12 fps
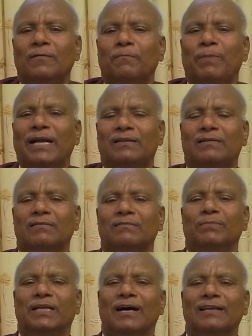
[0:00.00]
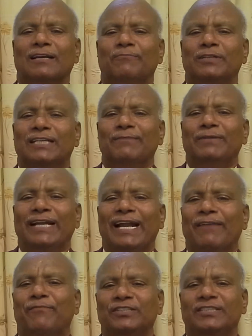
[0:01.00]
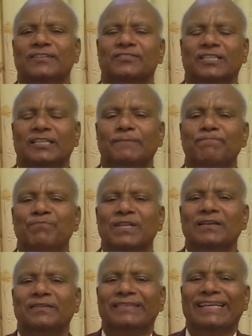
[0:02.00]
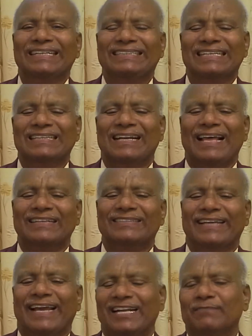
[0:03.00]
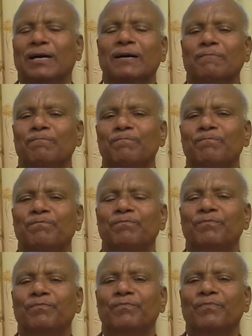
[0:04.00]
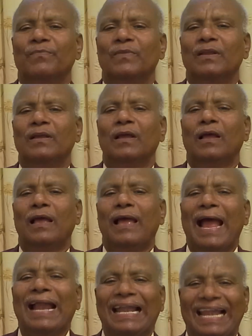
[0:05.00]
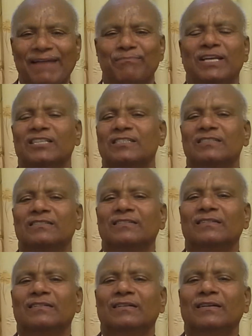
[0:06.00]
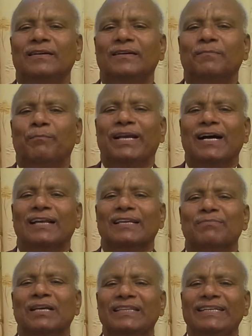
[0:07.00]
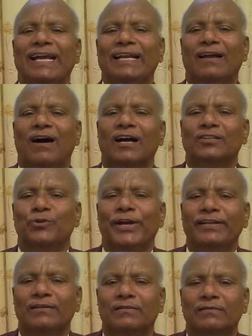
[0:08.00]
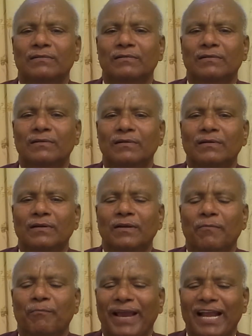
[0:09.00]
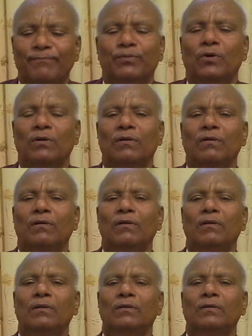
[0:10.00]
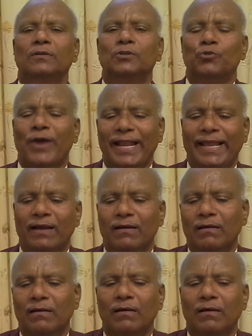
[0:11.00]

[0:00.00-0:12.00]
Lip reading: but because of vitamin A deficiency, there is generalized edema and lameness because of the knee and hock joint, painful, swelling,